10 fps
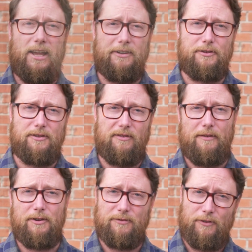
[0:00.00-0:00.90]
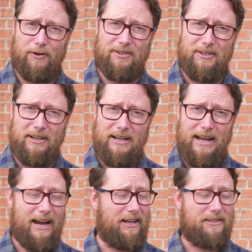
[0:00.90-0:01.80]
cancer survivors first,
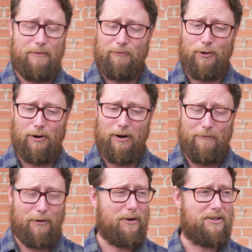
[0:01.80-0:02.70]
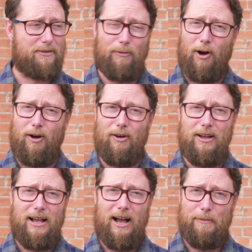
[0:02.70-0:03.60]
and except for a very small
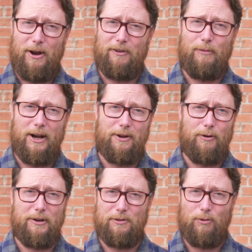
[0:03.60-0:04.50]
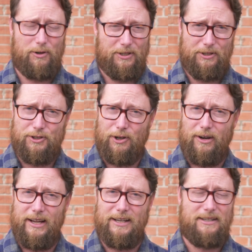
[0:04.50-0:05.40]
amount of money going towards
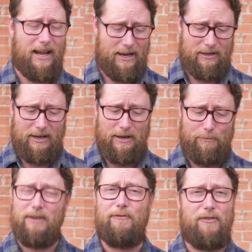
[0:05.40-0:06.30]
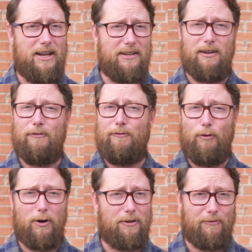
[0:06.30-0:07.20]
insurance and admin fees of
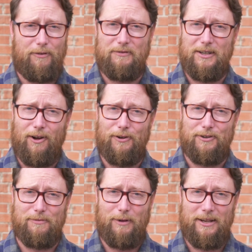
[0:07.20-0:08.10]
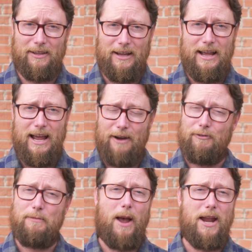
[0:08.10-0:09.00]
$450 a month,
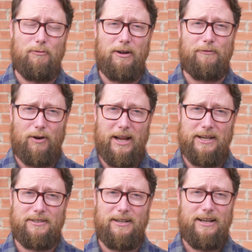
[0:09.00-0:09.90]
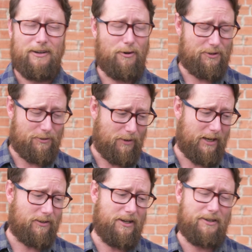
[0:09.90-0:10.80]
every penny we've raised goes
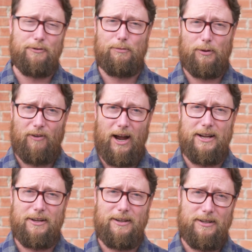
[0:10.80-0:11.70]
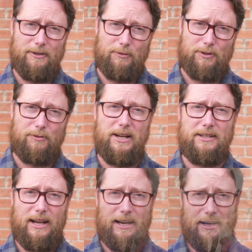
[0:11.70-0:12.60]
directly to providing these
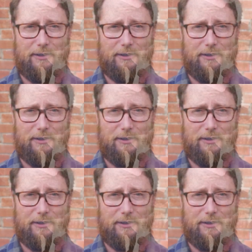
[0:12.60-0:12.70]
retreats and